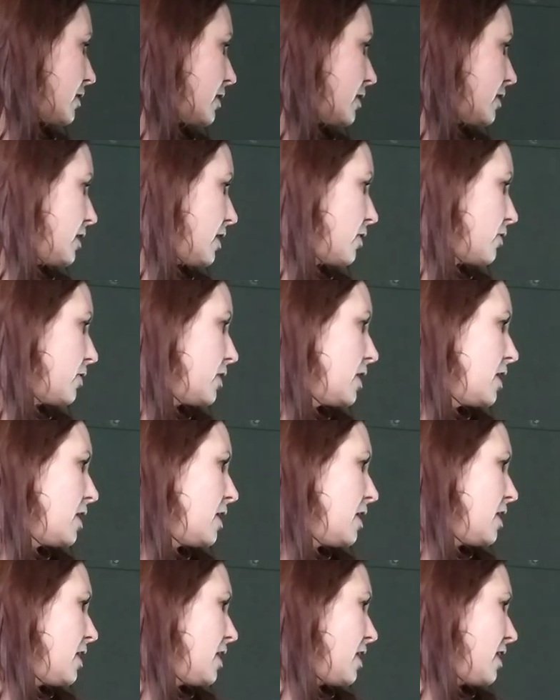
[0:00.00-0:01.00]

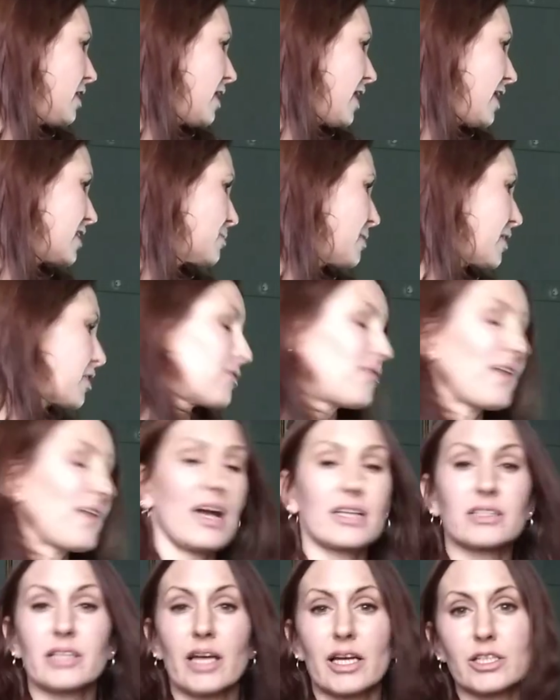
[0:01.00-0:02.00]
as a matter of
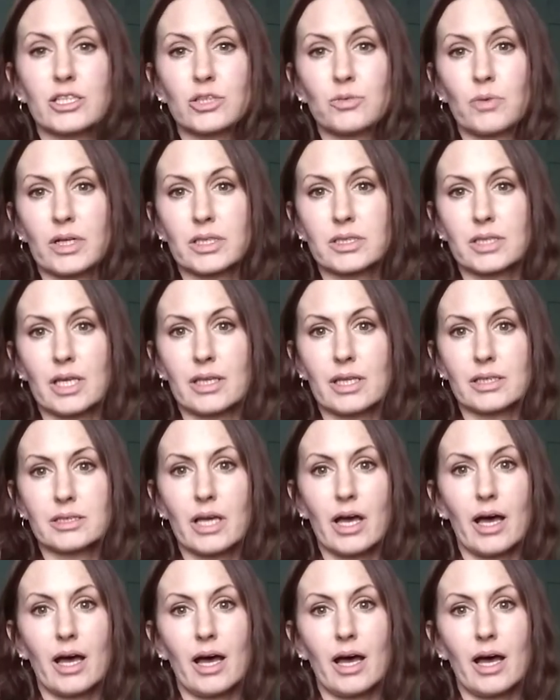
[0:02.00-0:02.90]
fact, I just want to say this.